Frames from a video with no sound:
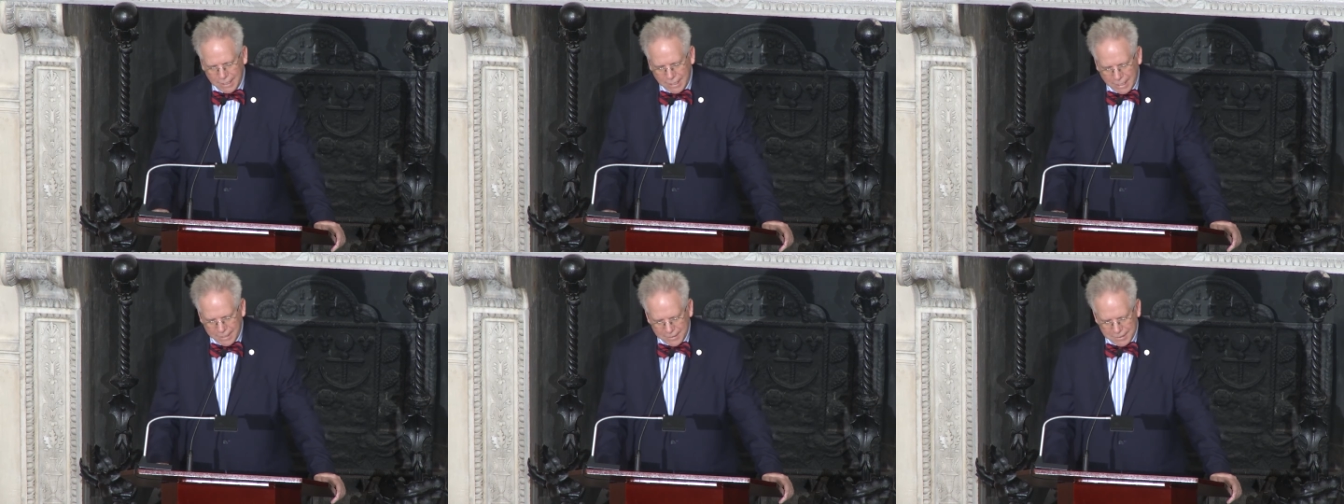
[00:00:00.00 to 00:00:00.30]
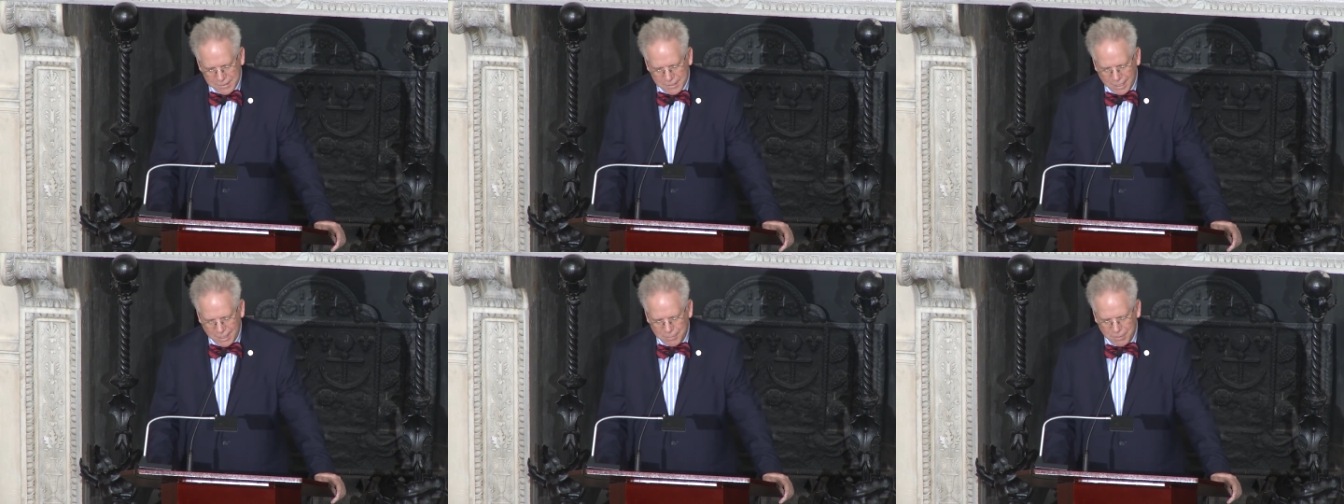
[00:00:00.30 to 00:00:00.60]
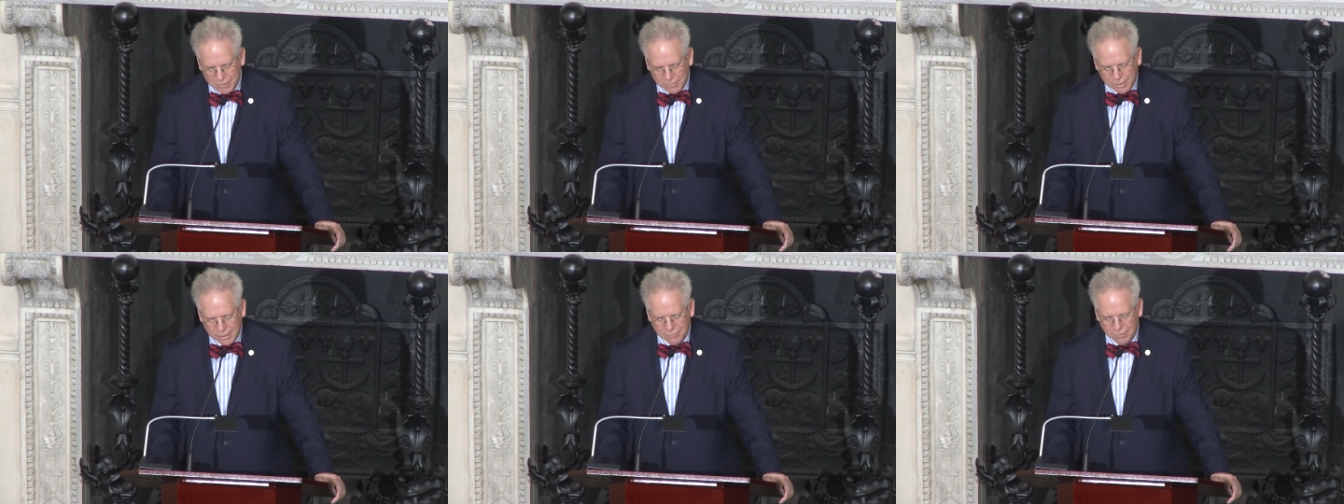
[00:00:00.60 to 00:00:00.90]
and the time
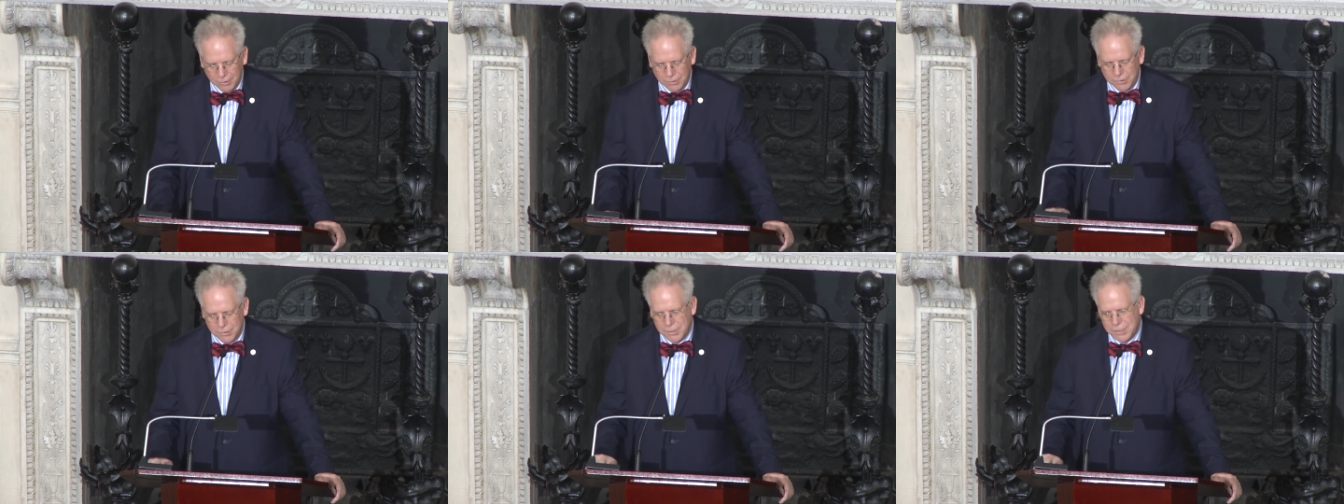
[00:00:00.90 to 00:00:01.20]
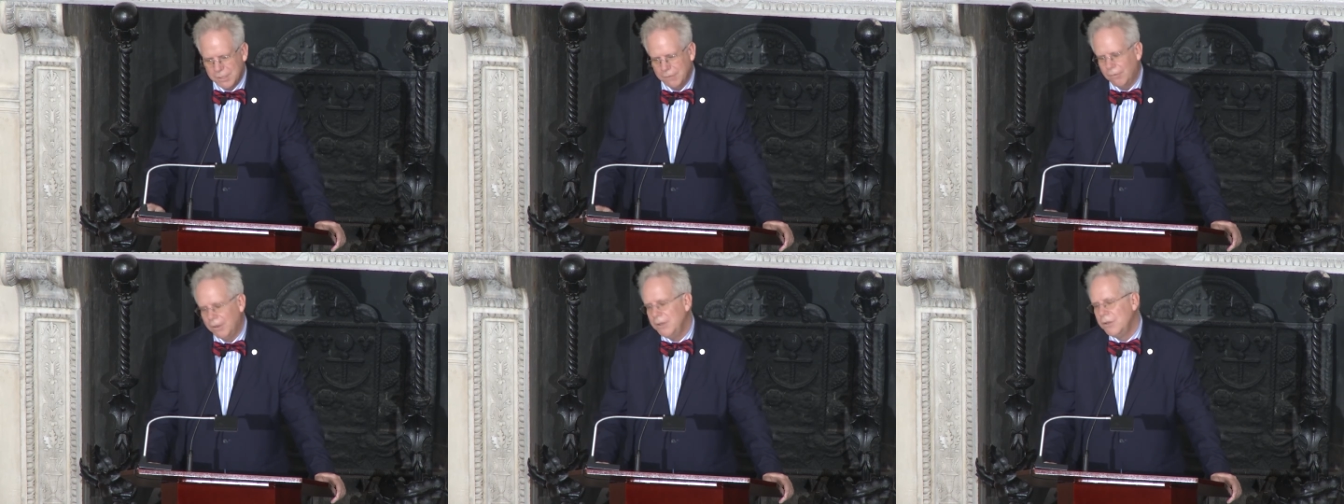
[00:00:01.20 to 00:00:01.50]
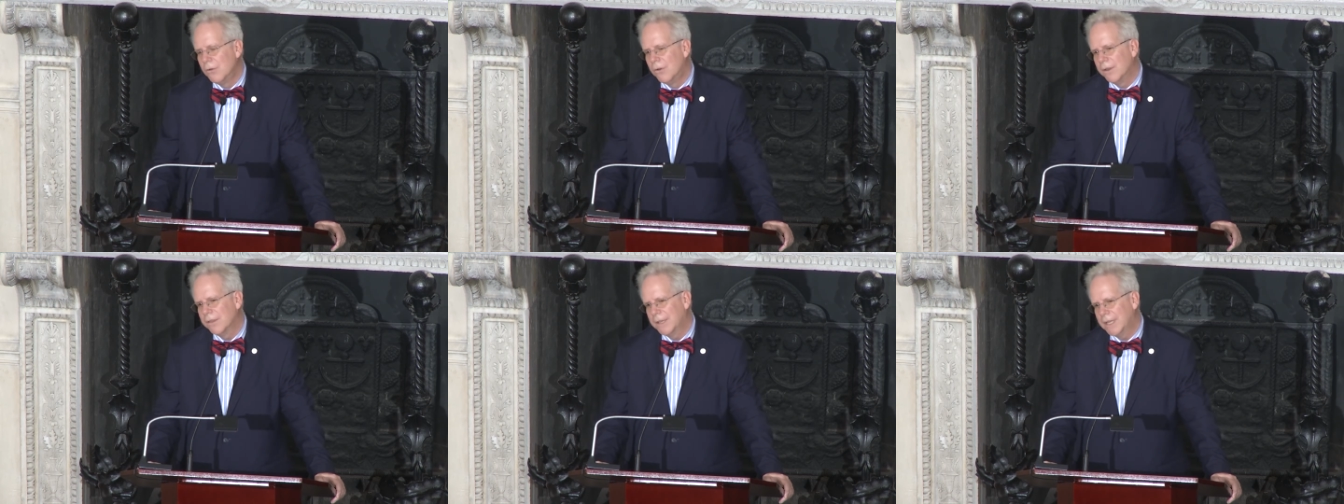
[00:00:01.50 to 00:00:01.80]
of the Revolution, when
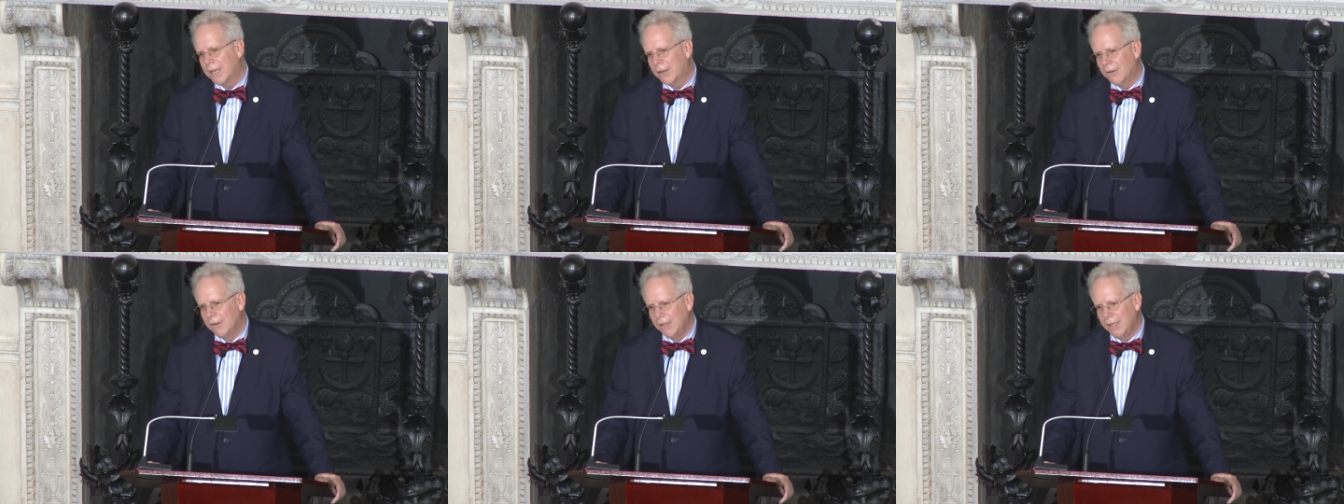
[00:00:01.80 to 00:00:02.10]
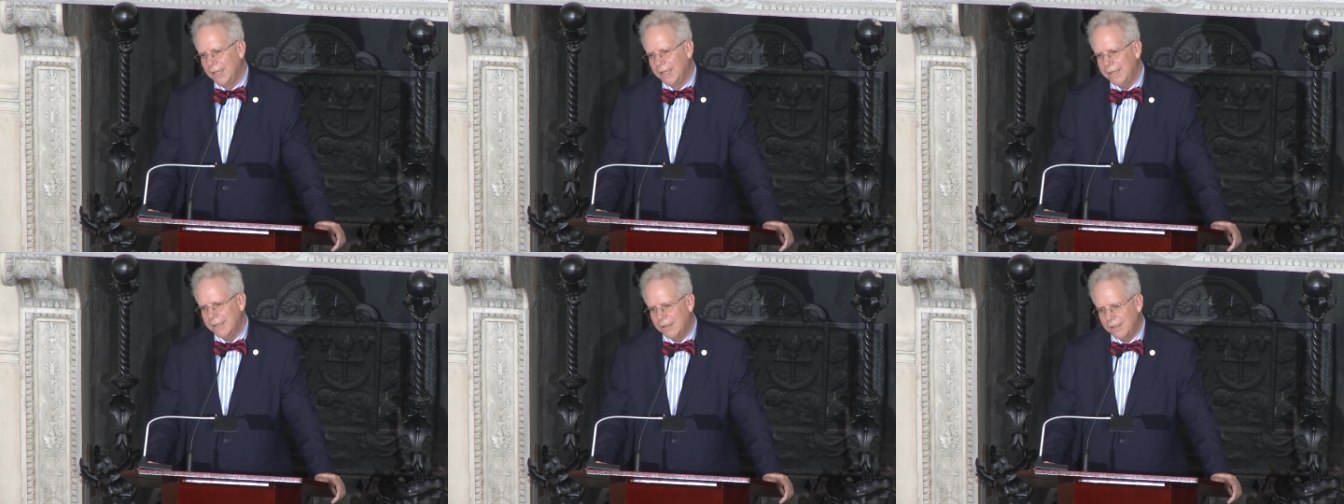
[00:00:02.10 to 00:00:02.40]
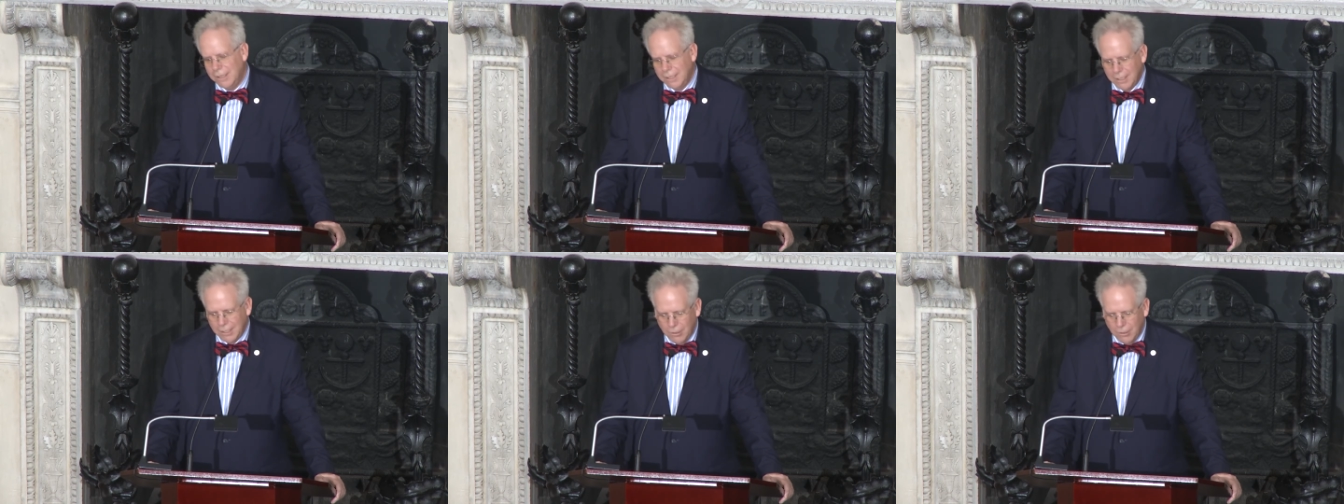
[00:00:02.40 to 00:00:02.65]
North Carolina